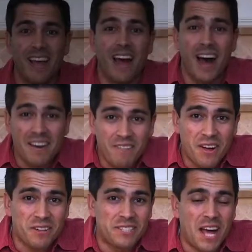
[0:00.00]
Hi
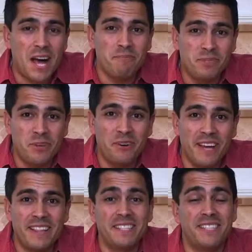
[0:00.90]
folks, I'm Dewey
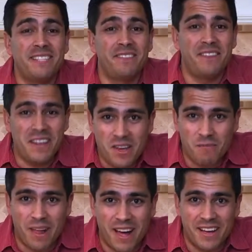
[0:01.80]
and this is the video
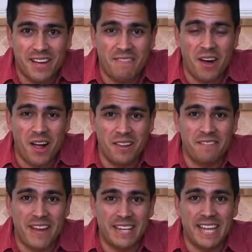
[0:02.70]
blog of
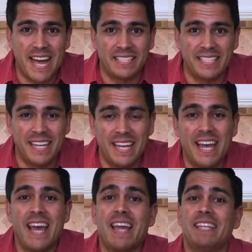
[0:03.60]
OF7.
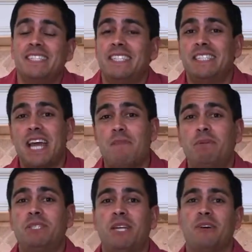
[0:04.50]
This is
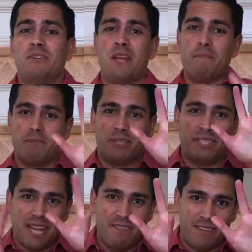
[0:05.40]
episode number
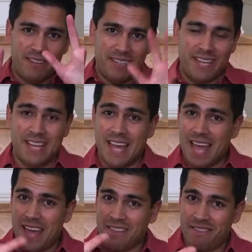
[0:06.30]
7
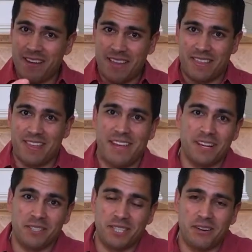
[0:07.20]
and 5th in a
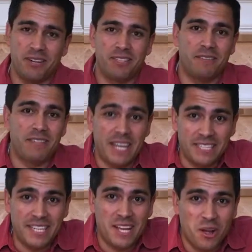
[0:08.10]
series of
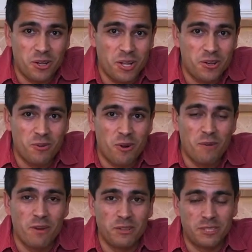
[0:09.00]
tasting Olio
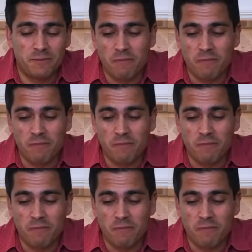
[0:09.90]
Nuovos.